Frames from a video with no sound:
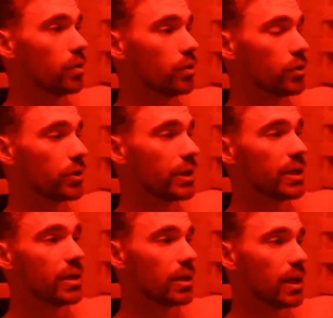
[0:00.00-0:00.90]
you're
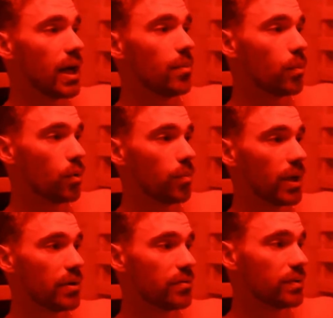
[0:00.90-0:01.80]
getting a lot more
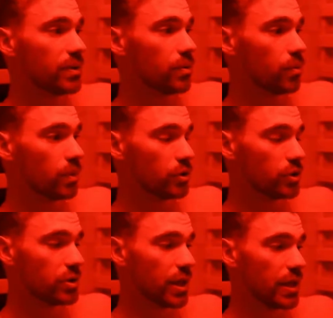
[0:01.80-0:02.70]
benefit with
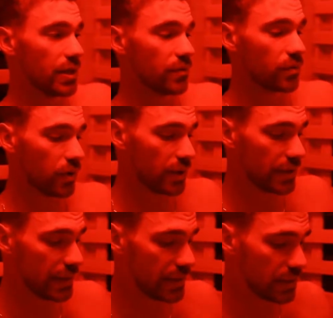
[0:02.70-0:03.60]
just that infrared
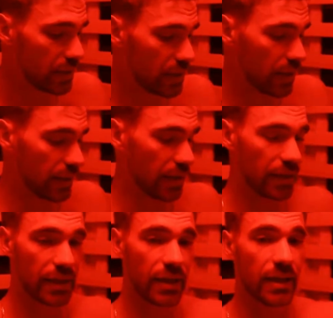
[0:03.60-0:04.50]
heat than
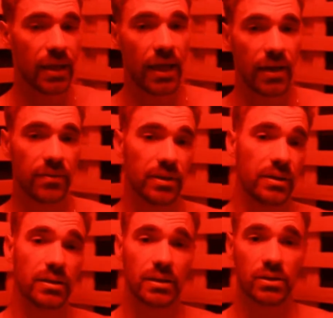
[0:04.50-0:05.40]
again
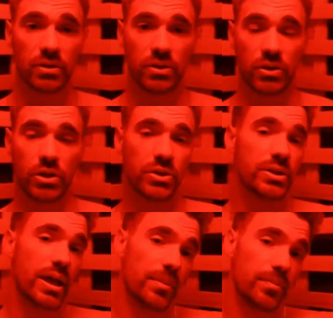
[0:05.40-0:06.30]
having just
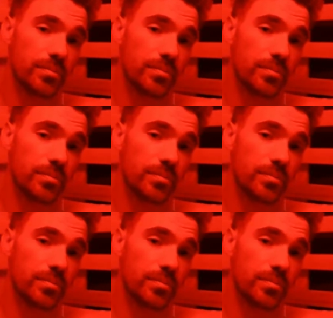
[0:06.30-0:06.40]
that